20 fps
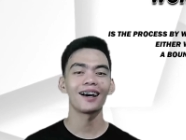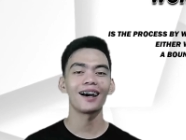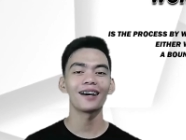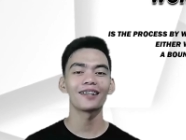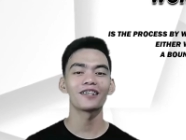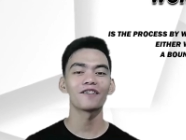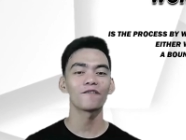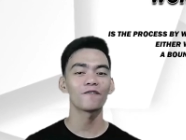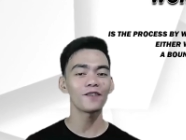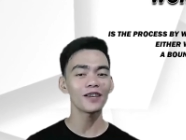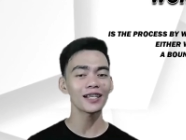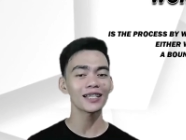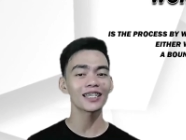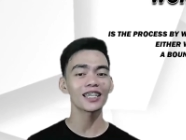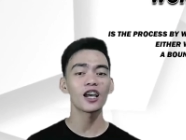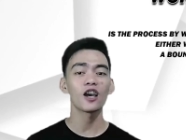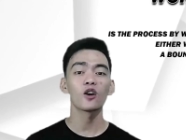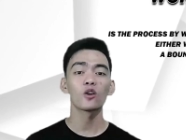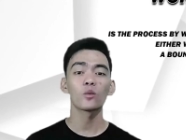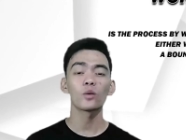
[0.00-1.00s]
An
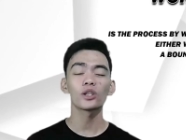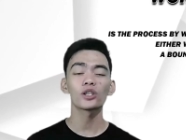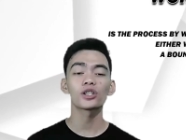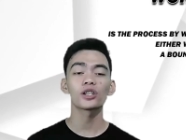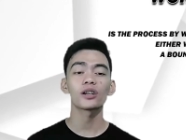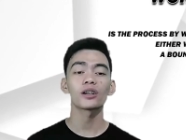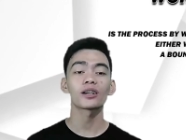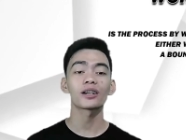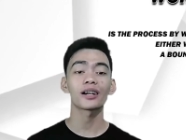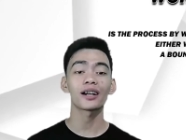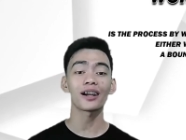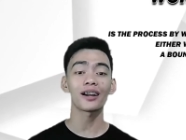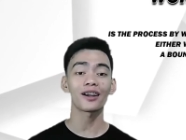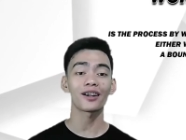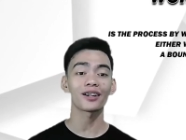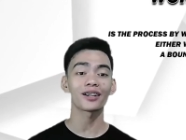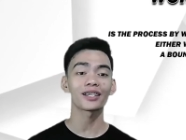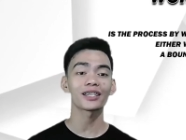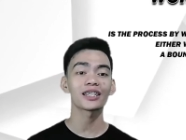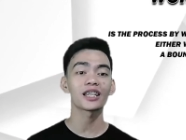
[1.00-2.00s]
affix which
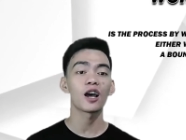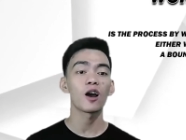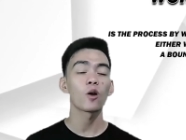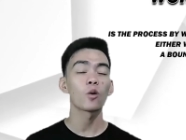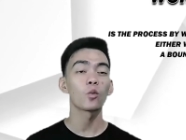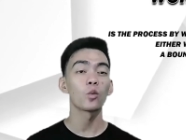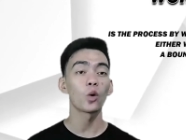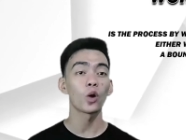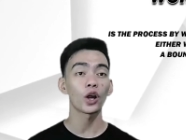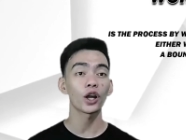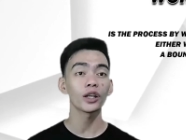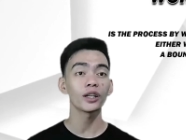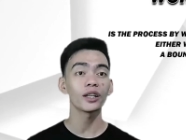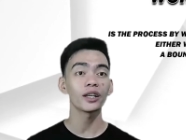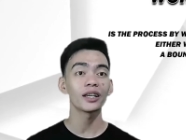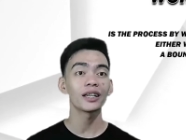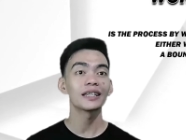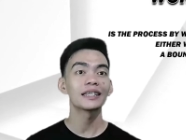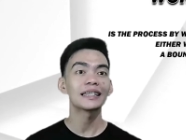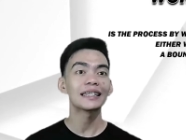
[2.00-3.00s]
occurs
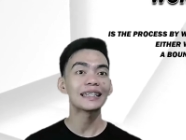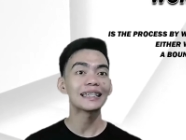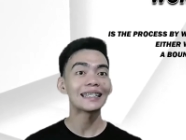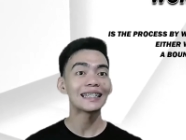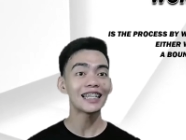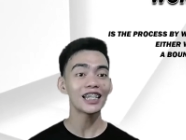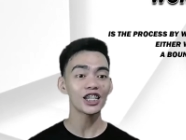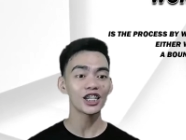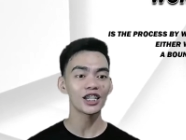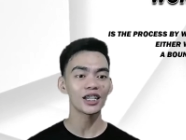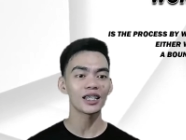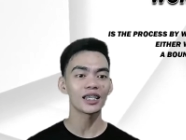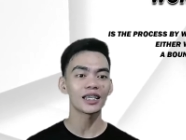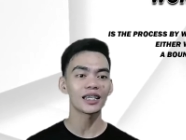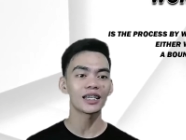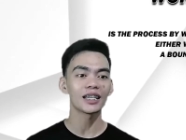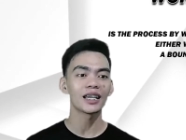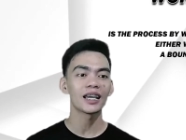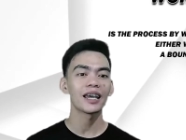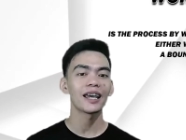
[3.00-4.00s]
word
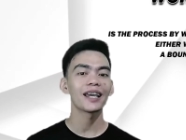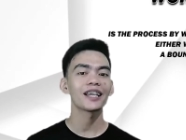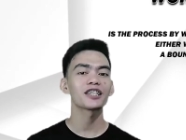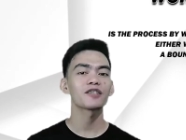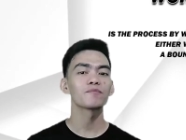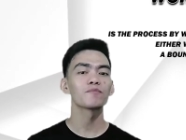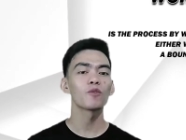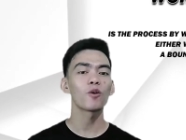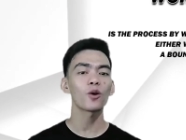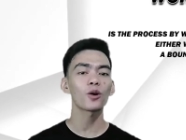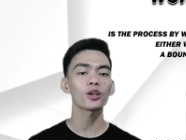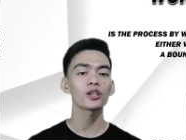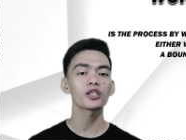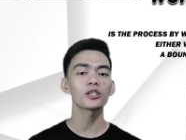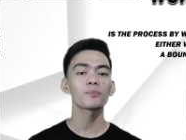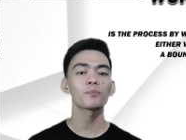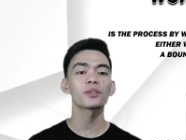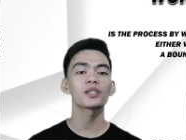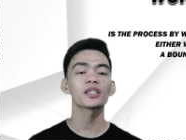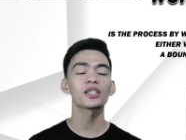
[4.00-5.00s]
initially is more
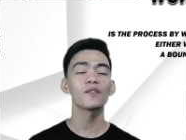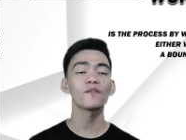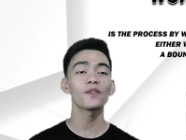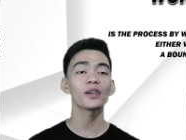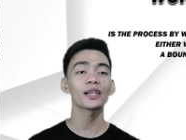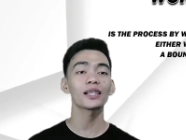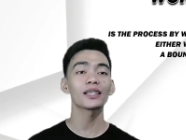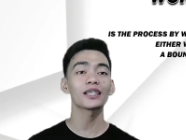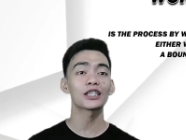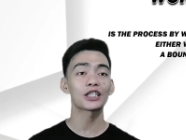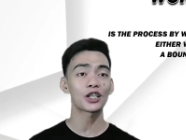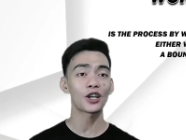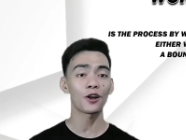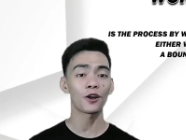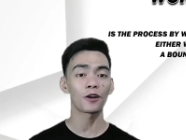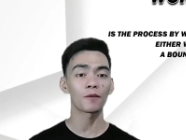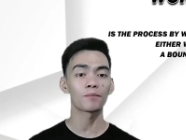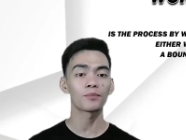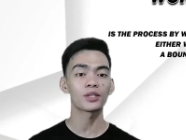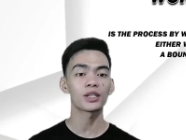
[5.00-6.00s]
specifically
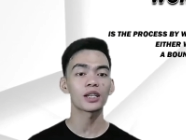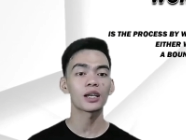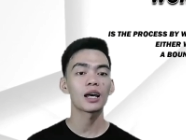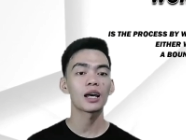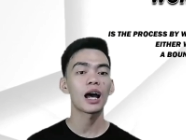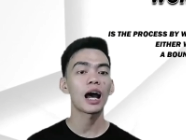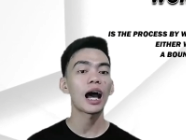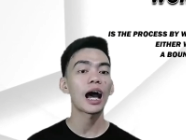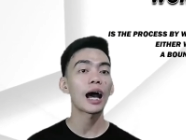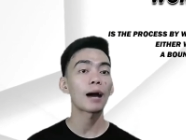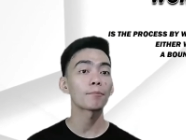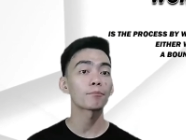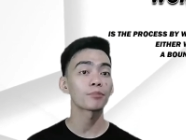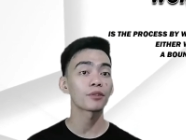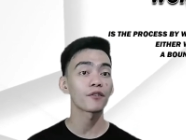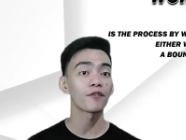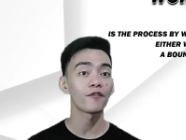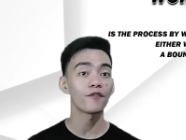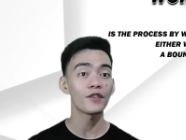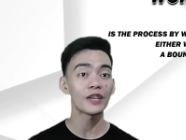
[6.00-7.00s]
termed a
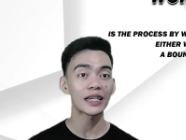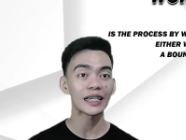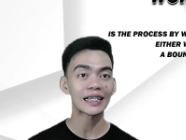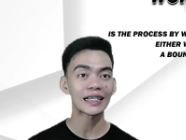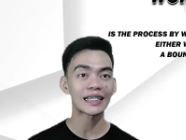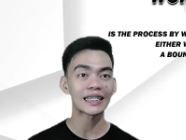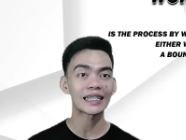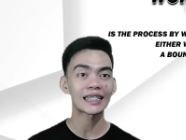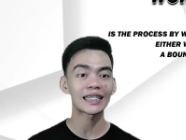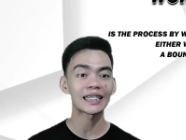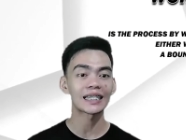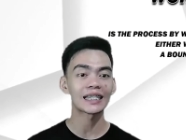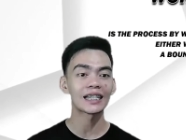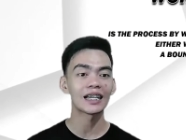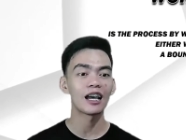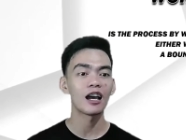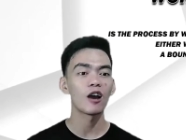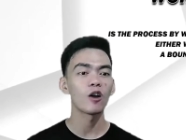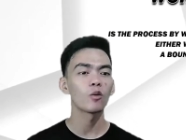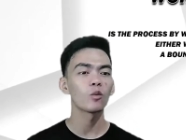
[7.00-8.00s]
prefix,
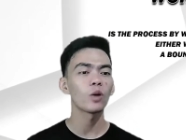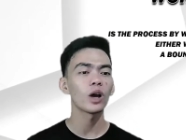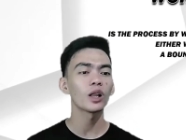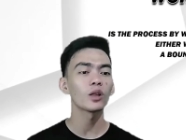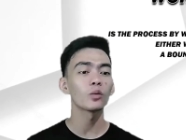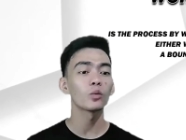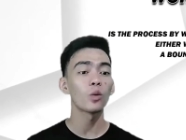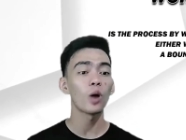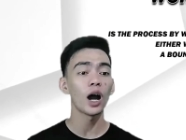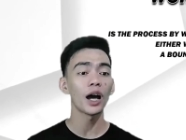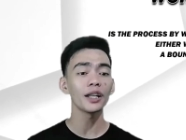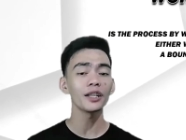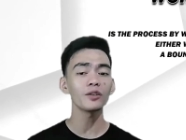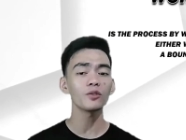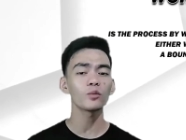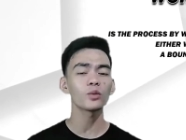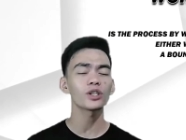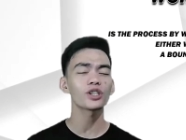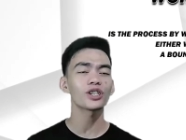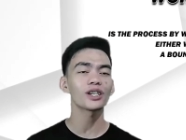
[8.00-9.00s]
while
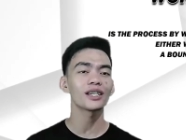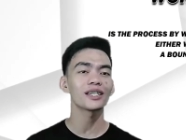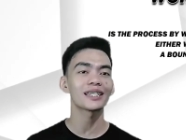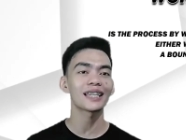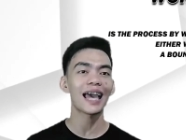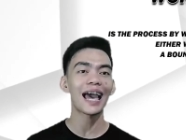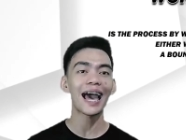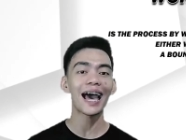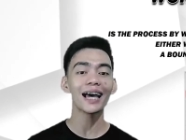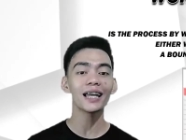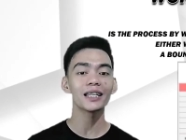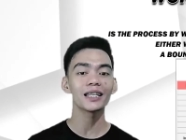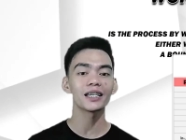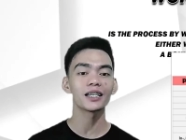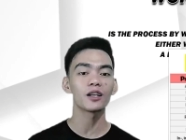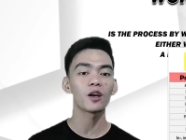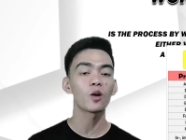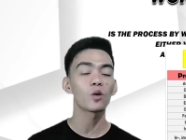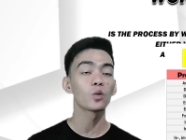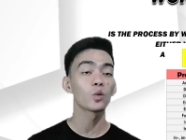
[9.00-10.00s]
one which is
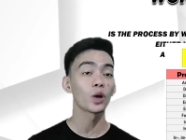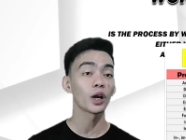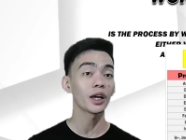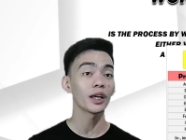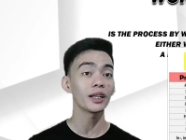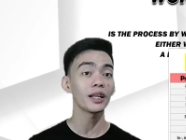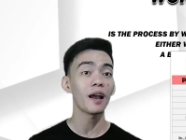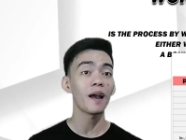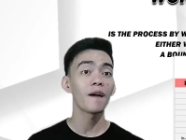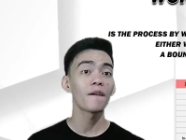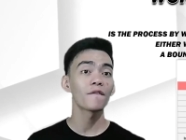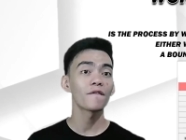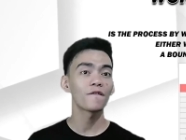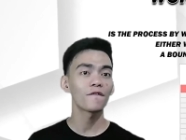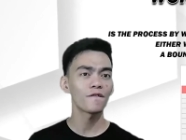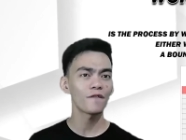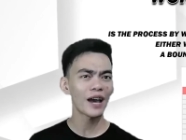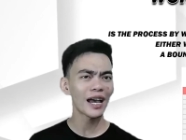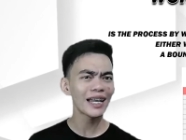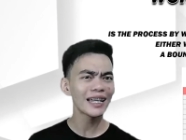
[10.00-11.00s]
added word
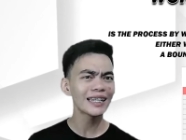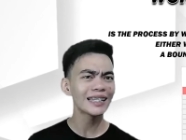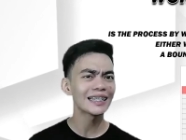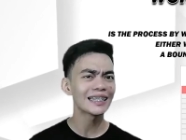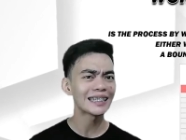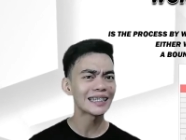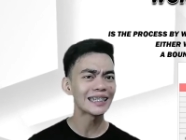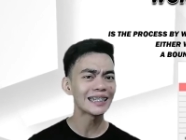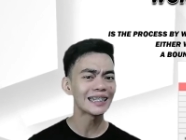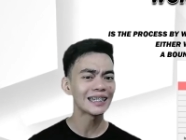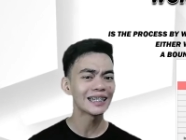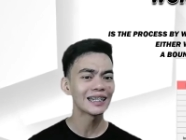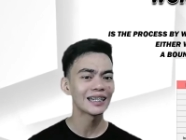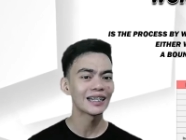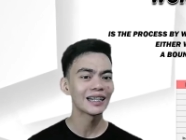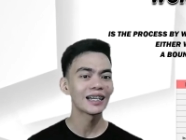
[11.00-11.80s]
finally